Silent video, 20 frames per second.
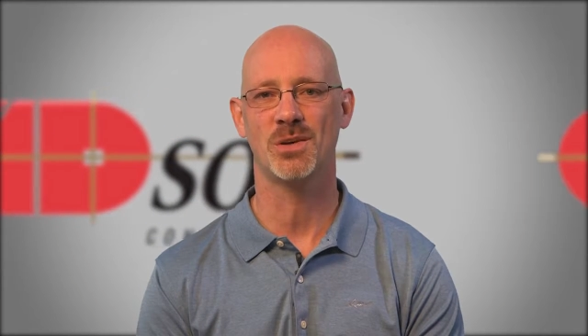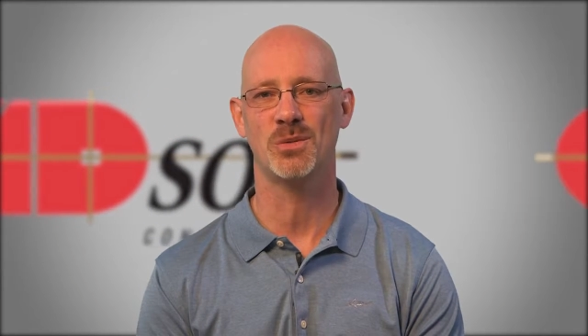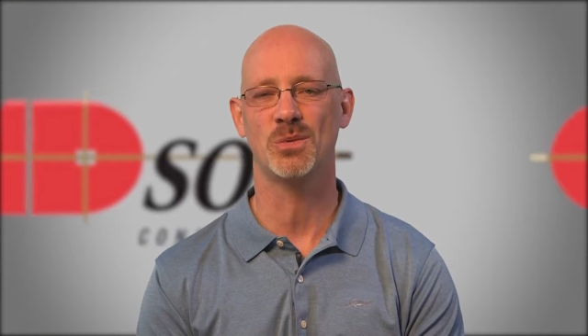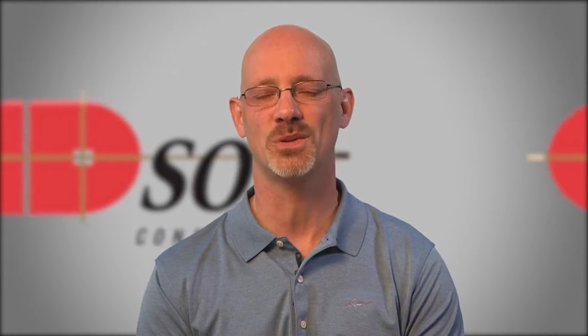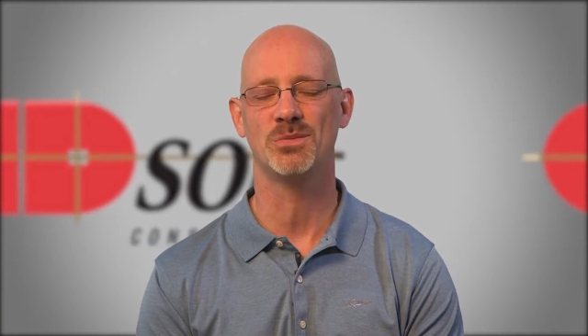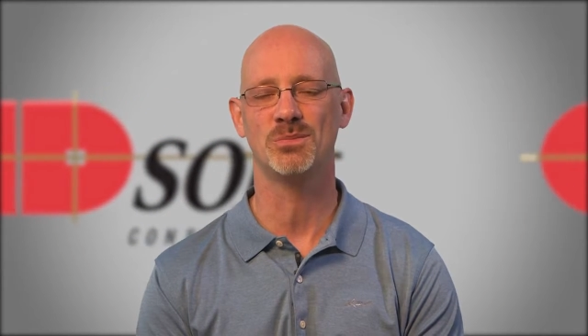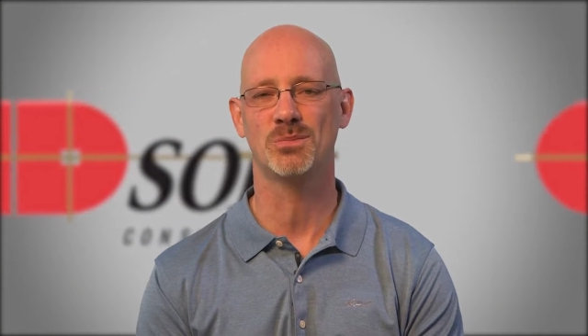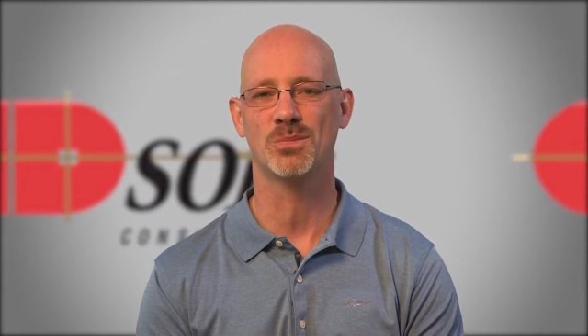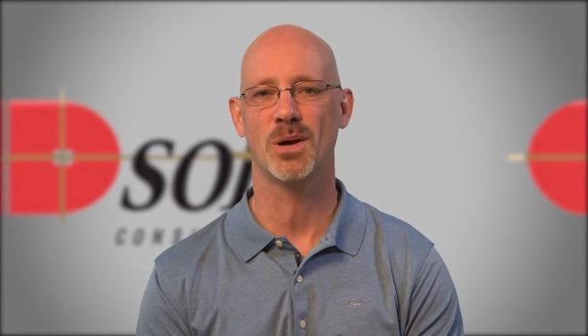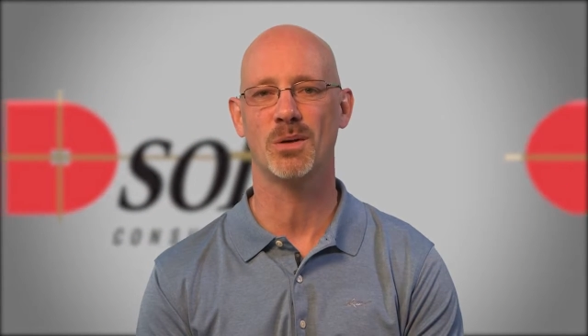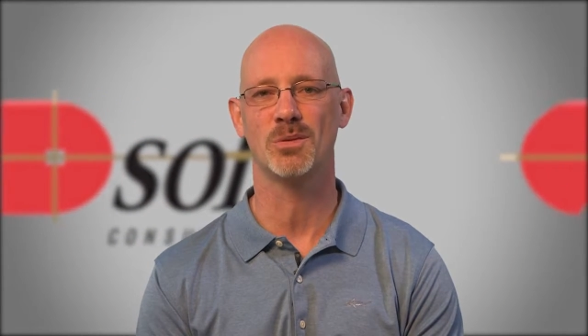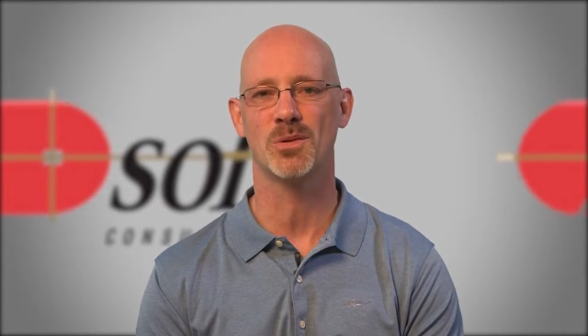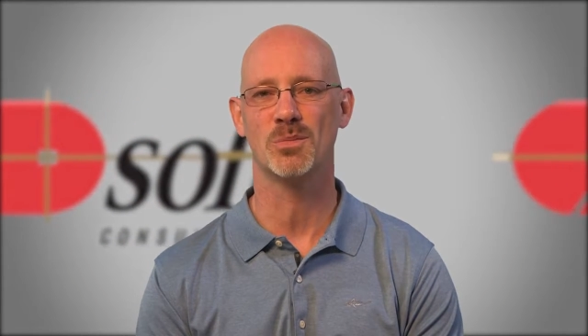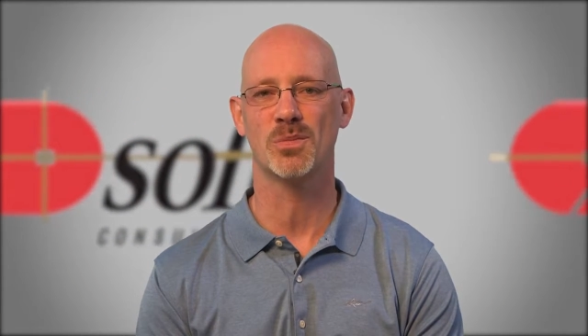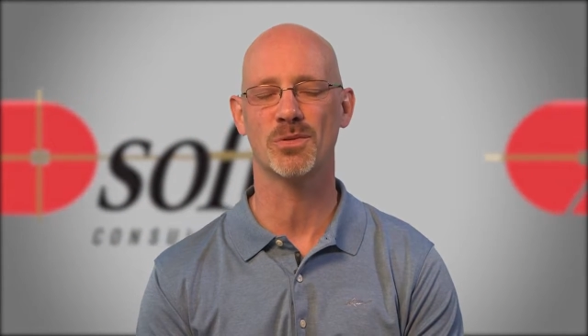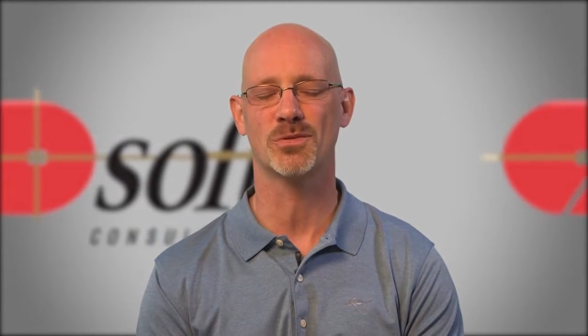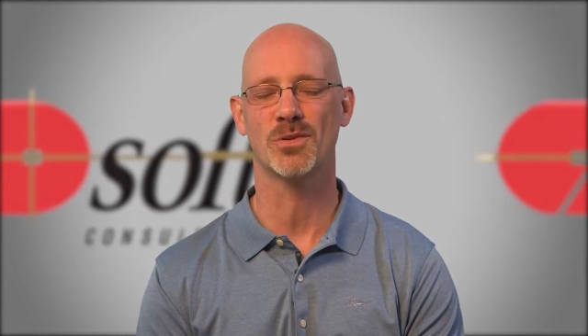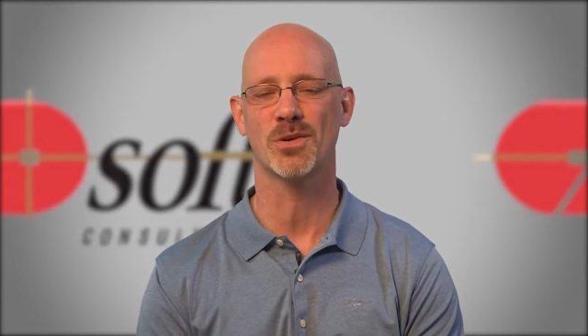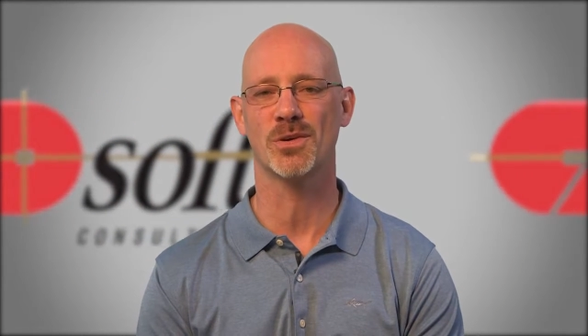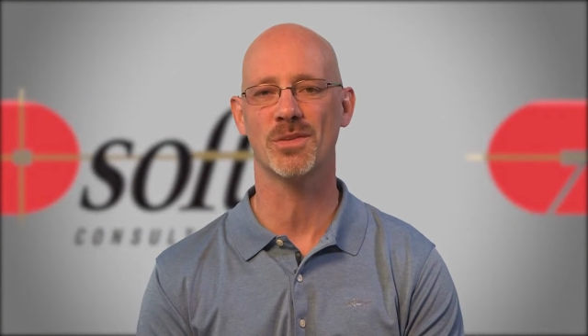I would probably
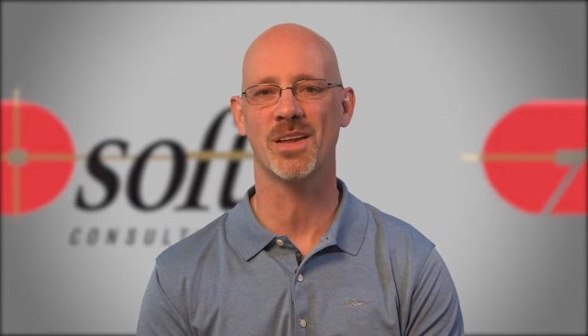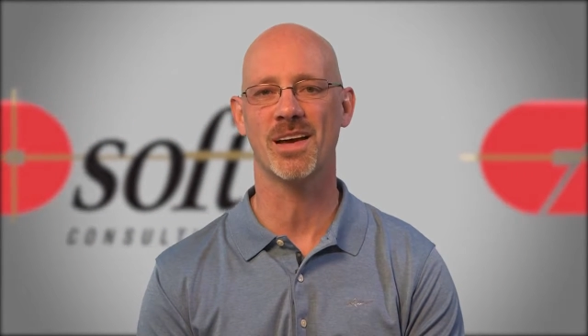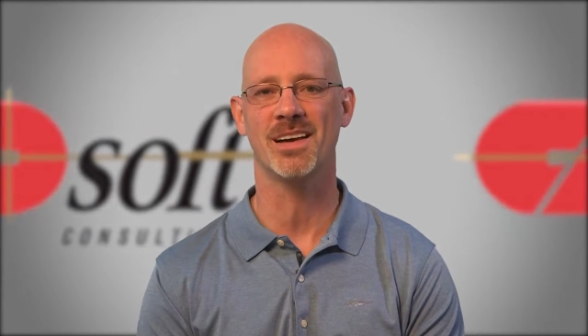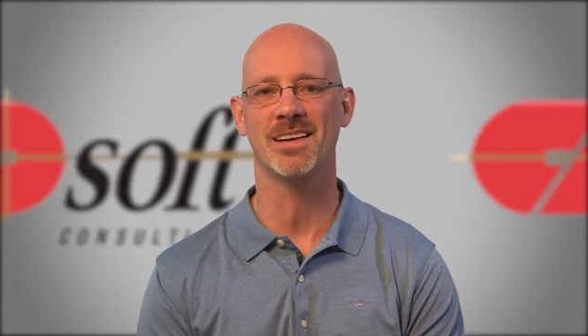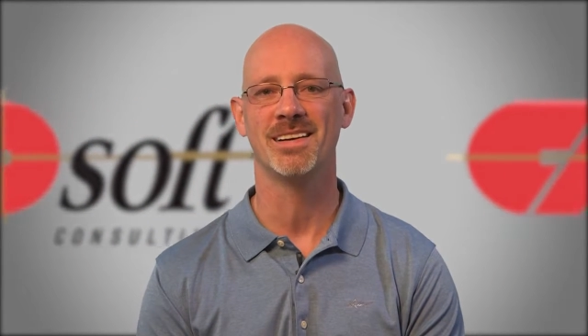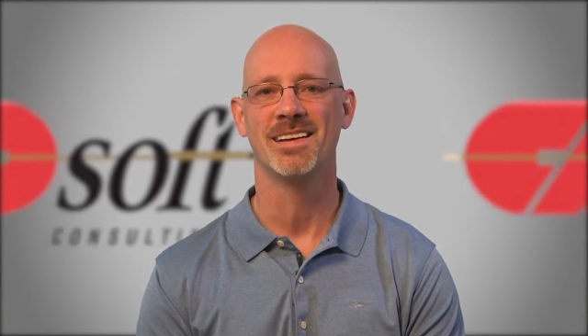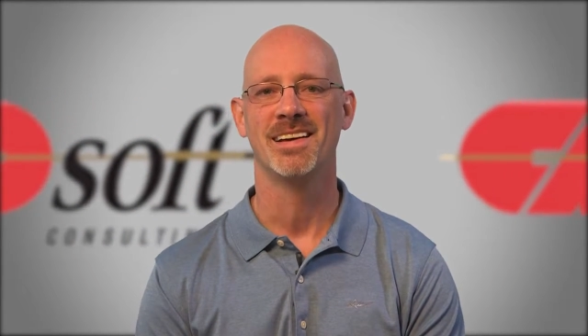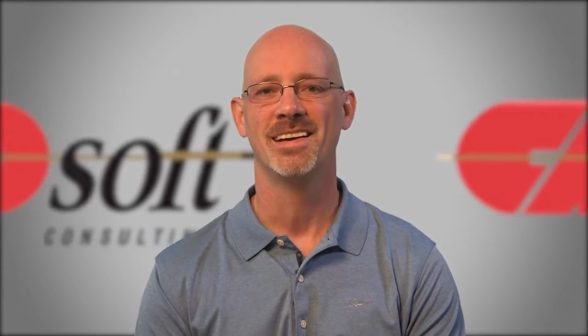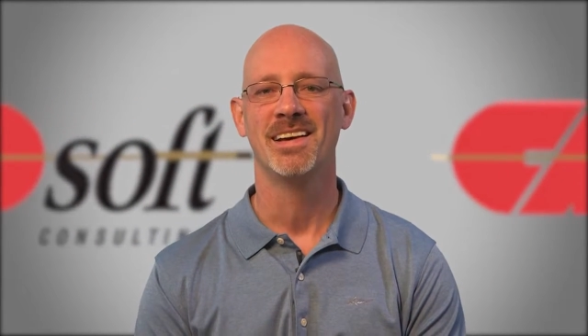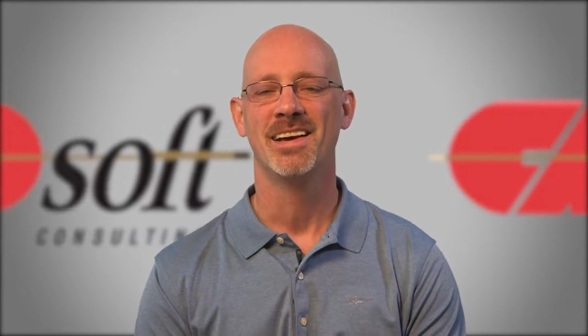prefer that,